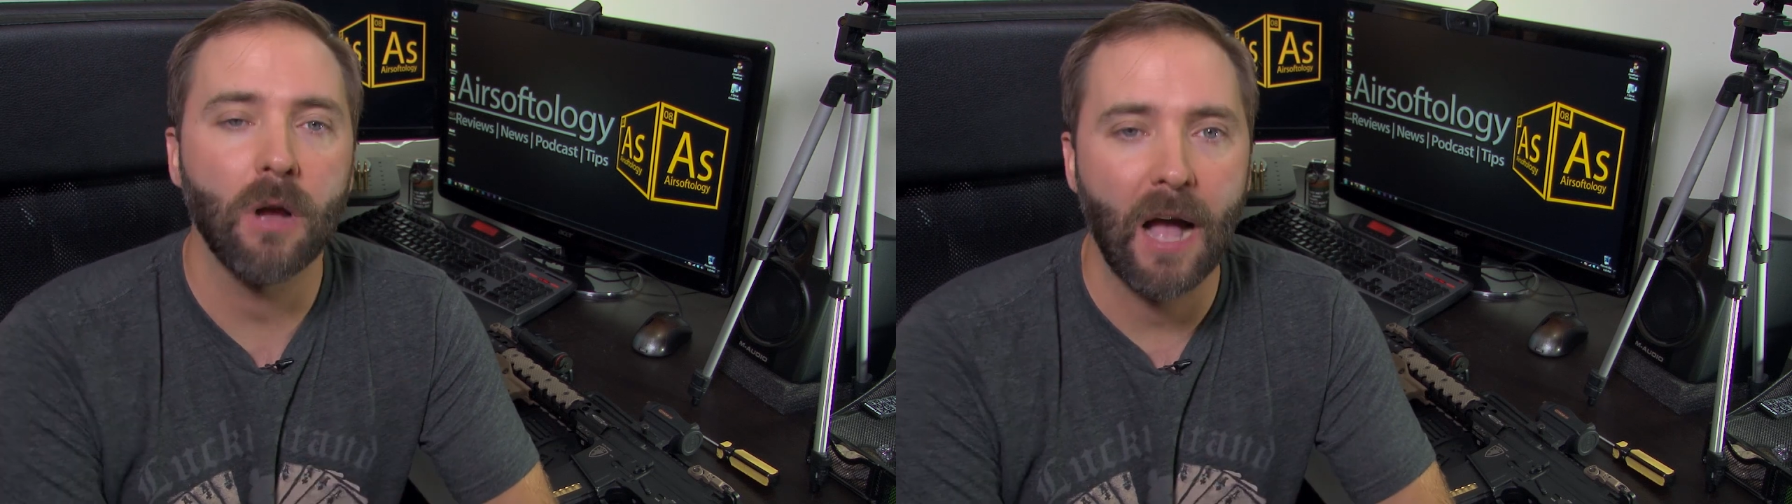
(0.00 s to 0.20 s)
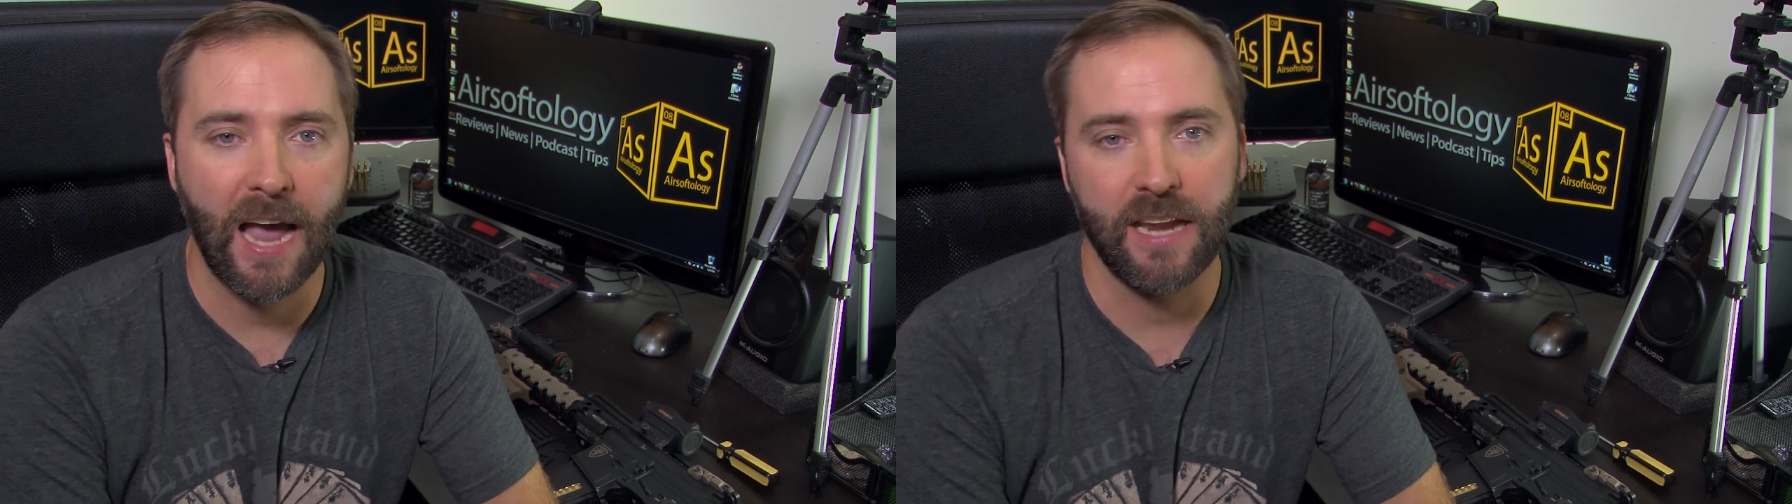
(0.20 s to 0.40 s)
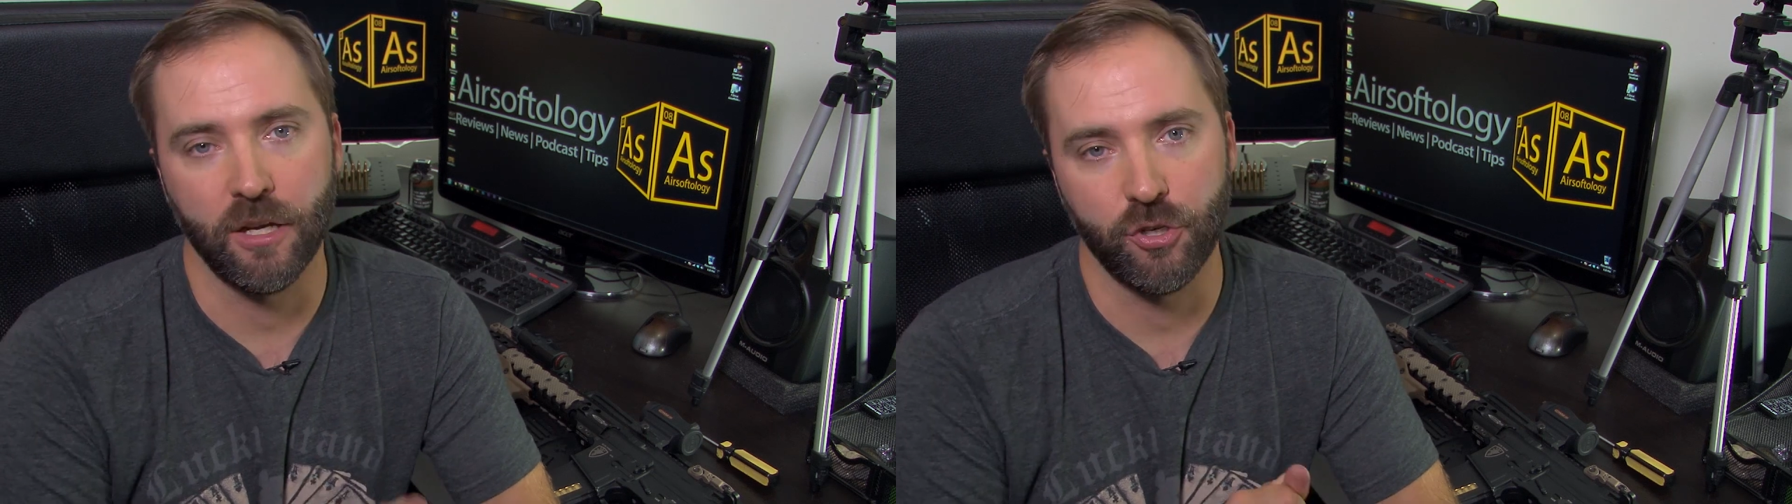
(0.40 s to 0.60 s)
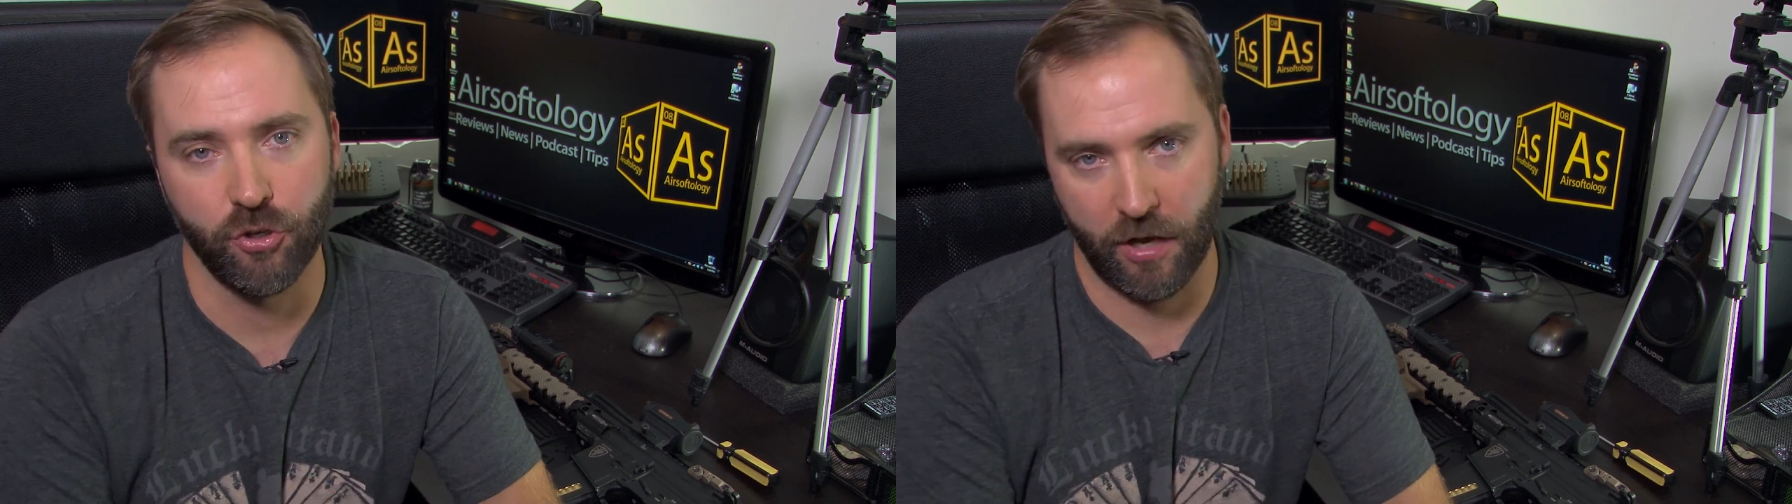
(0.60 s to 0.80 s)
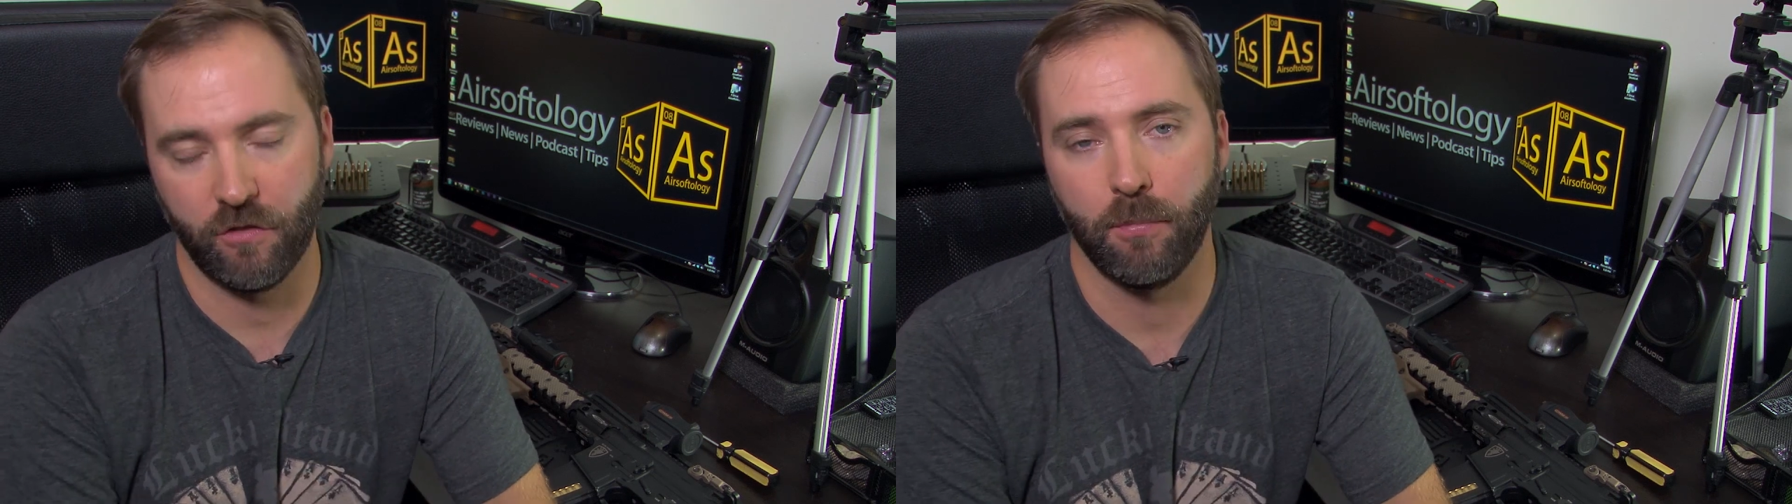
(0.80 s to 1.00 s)
height
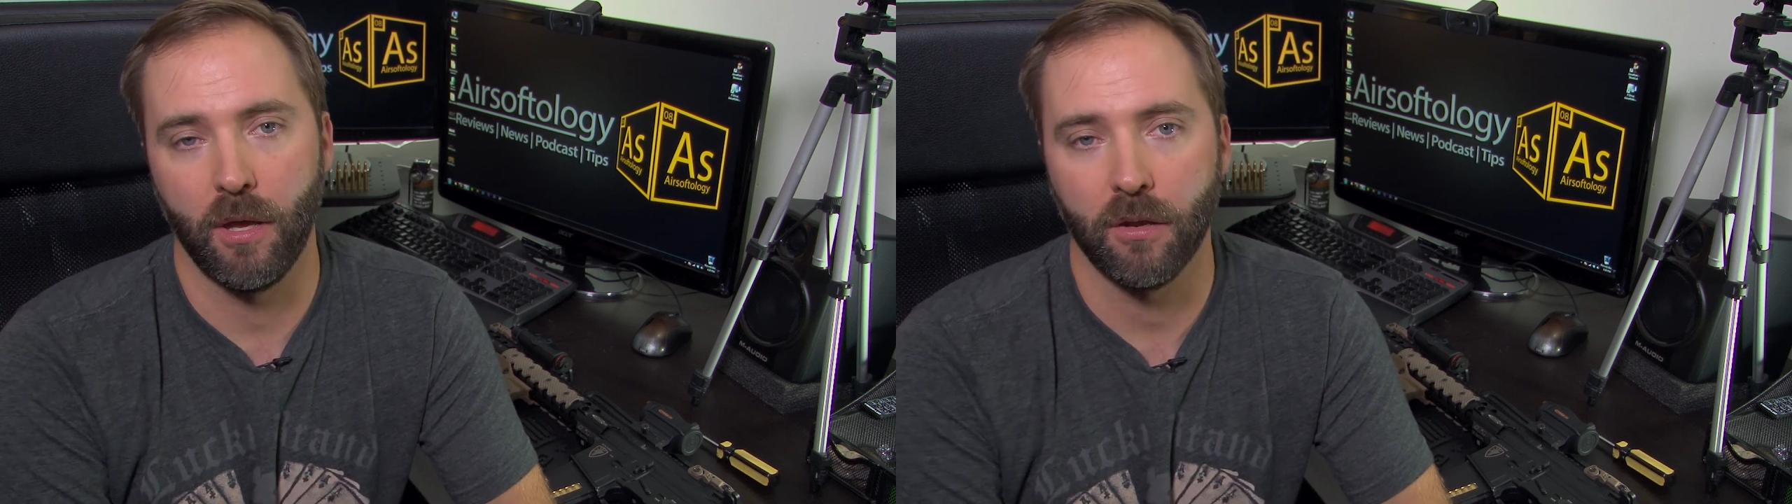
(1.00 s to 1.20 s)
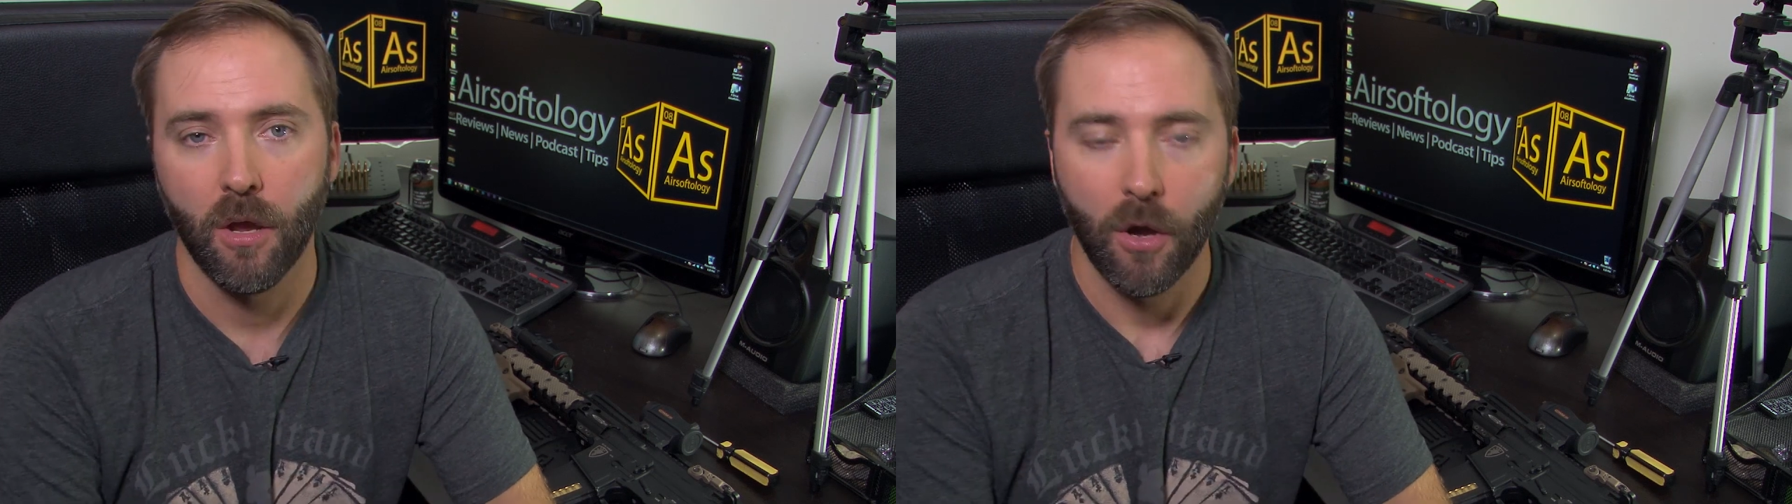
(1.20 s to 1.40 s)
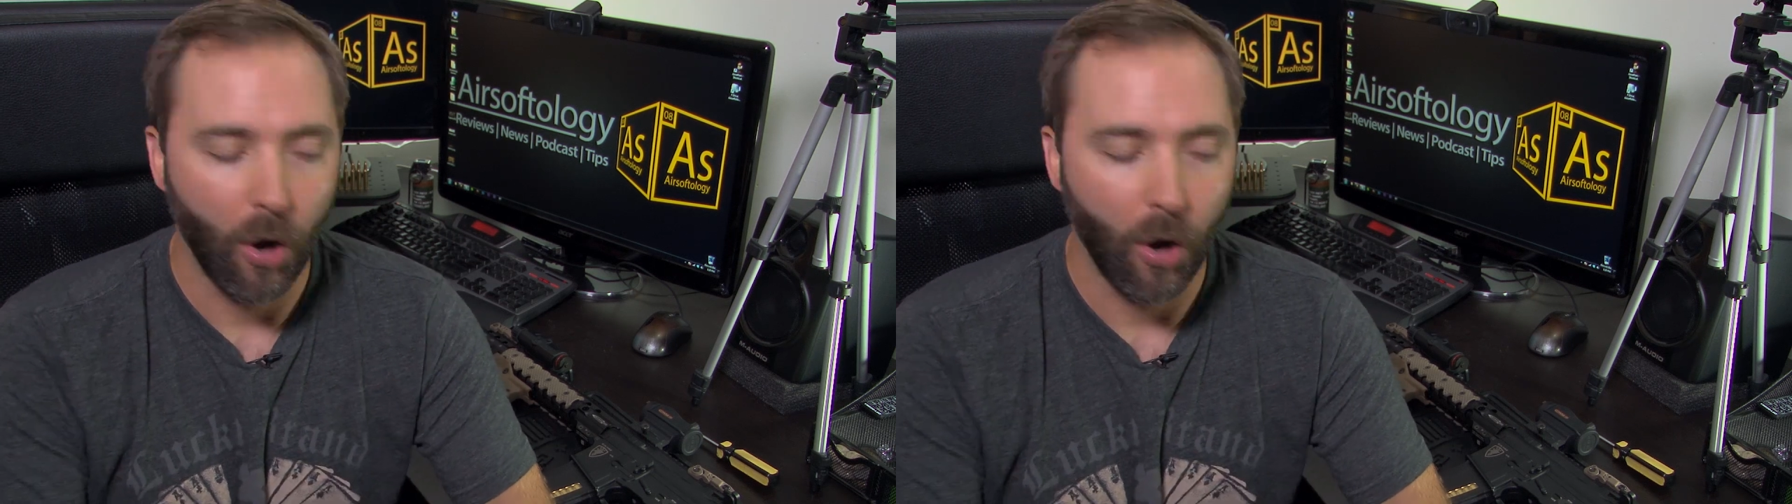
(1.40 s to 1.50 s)
adjustment.